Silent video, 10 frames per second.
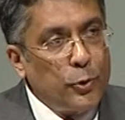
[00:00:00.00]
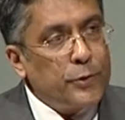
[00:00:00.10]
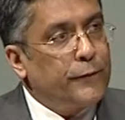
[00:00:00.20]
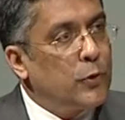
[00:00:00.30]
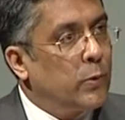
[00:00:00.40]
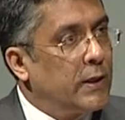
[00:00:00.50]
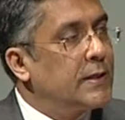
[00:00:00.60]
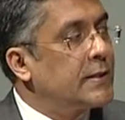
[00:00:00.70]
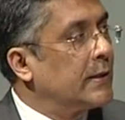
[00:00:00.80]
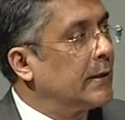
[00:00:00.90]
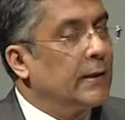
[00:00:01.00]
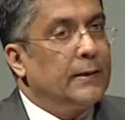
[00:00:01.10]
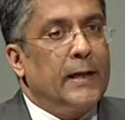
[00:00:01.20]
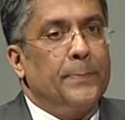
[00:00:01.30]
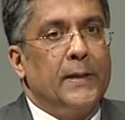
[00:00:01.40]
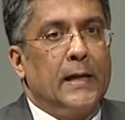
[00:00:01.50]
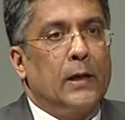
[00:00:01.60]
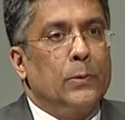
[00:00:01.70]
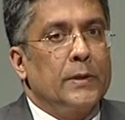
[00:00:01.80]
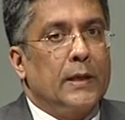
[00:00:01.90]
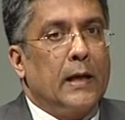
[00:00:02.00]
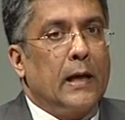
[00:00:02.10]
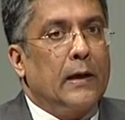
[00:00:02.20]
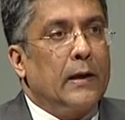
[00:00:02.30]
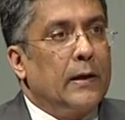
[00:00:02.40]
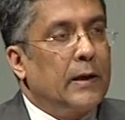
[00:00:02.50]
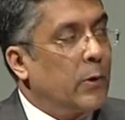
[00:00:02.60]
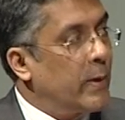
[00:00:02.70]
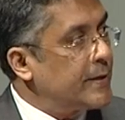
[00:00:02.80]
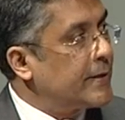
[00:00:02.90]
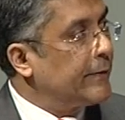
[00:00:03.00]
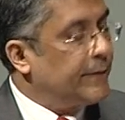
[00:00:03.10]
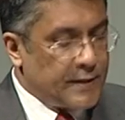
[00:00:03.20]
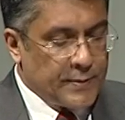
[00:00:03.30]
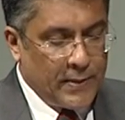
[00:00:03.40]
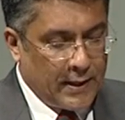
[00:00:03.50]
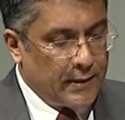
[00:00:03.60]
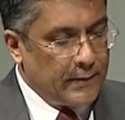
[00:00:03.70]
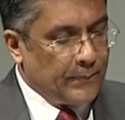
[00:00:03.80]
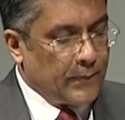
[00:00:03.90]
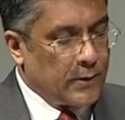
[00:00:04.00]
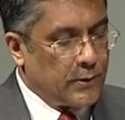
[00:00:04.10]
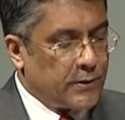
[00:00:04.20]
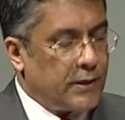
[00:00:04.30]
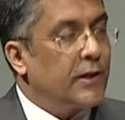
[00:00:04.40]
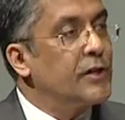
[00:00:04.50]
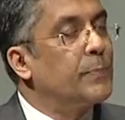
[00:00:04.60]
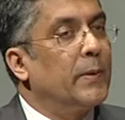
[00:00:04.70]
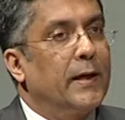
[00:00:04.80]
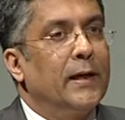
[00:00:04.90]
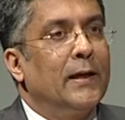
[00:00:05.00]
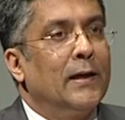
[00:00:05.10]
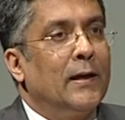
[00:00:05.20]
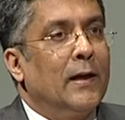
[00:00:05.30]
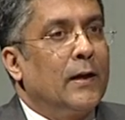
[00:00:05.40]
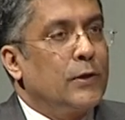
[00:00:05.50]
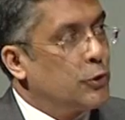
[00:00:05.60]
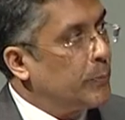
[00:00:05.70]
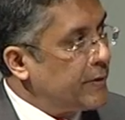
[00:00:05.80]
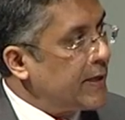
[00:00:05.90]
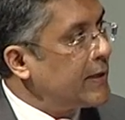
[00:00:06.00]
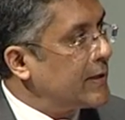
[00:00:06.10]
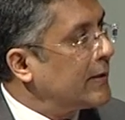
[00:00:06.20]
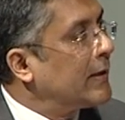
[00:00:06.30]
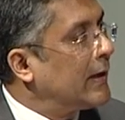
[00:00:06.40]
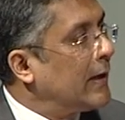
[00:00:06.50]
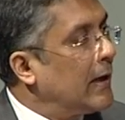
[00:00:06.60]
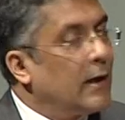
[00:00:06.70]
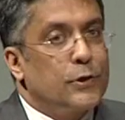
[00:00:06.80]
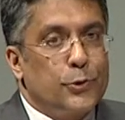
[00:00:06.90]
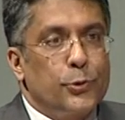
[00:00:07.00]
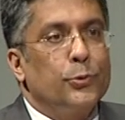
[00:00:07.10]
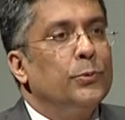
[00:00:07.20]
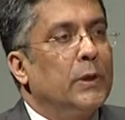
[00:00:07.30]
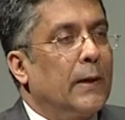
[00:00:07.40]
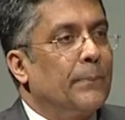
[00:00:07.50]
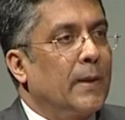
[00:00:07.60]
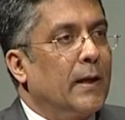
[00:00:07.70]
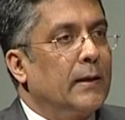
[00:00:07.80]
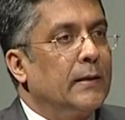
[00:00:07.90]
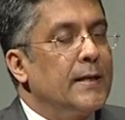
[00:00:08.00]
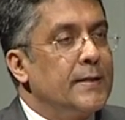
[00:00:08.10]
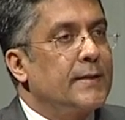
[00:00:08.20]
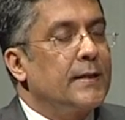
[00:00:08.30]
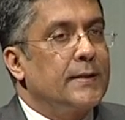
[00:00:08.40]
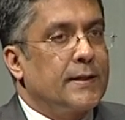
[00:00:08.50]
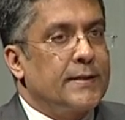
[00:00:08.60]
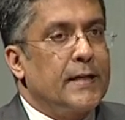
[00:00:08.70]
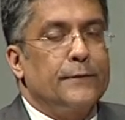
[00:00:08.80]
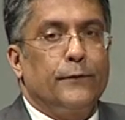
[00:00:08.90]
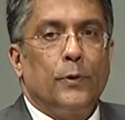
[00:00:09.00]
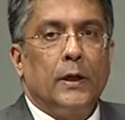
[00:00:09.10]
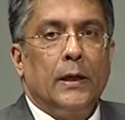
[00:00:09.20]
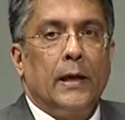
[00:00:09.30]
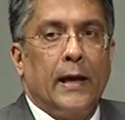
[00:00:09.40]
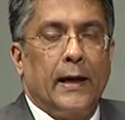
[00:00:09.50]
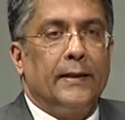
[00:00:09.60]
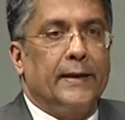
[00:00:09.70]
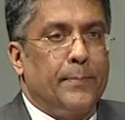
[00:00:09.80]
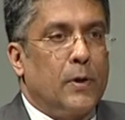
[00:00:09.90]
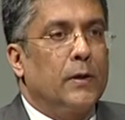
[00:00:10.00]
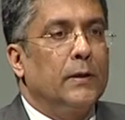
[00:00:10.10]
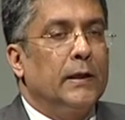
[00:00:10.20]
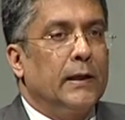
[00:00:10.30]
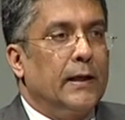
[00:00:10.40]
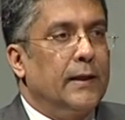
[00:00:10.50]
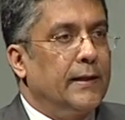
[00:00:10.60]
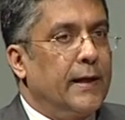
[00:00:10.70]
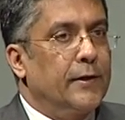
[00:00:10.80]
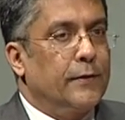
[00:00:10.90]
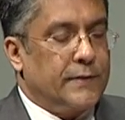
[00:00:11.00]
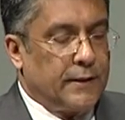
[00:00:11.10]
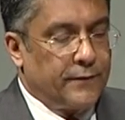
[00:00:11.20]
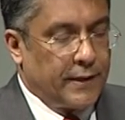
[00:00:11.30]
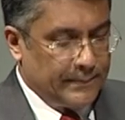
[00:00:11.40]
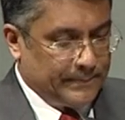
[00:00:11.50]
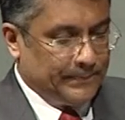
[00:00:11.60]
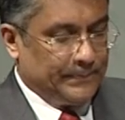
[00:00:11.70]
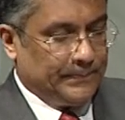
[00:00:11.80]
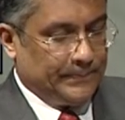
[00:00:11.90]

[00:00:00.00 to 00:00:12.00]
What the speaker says: With those few words, let me now request the first speaker, Dr. Harish Pillai, to present to you his successful healthcare model in the area of delivery.